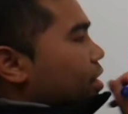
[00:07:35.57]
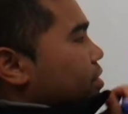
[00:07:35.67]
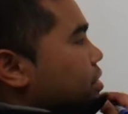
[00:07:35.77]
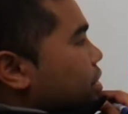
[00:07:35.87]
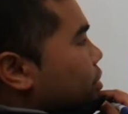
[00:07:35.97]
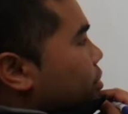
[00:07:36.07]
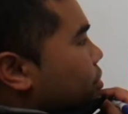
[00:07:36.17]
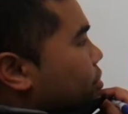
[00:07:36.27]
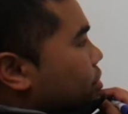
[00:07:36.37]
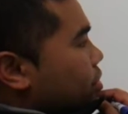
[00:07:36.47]

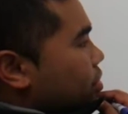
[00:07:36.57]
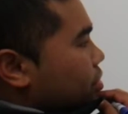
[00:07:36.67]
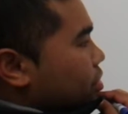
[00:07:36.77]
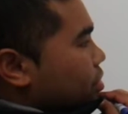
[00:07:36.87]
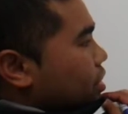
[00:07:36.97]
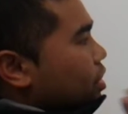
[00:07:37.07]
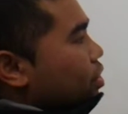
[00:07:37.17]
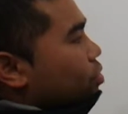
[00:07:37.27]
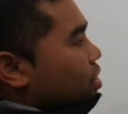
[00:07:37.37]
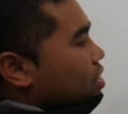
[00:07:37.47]
So,
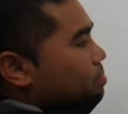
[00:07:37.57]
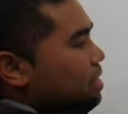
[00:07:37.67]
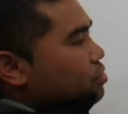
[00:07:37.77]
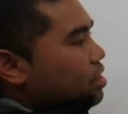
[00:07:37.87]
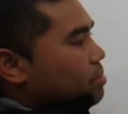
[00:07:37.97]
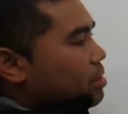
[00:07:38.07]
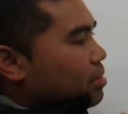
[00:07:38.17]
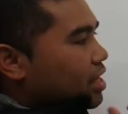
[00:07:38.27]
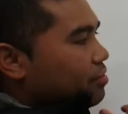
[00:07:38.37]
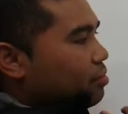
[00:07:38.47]
what is the best way to make
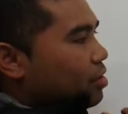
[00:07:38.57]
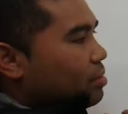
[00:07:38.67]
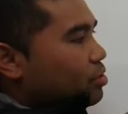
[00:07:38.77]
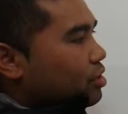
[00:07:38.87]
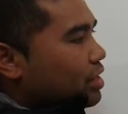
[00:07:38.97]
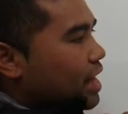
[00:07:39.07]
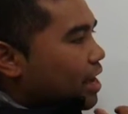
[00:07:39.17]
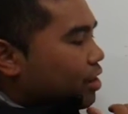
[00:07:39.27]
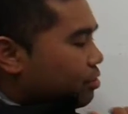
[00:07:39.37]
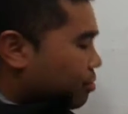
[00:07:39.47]
money from what I'm doing
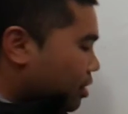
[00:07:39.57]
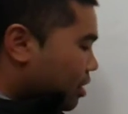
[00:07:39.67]
now?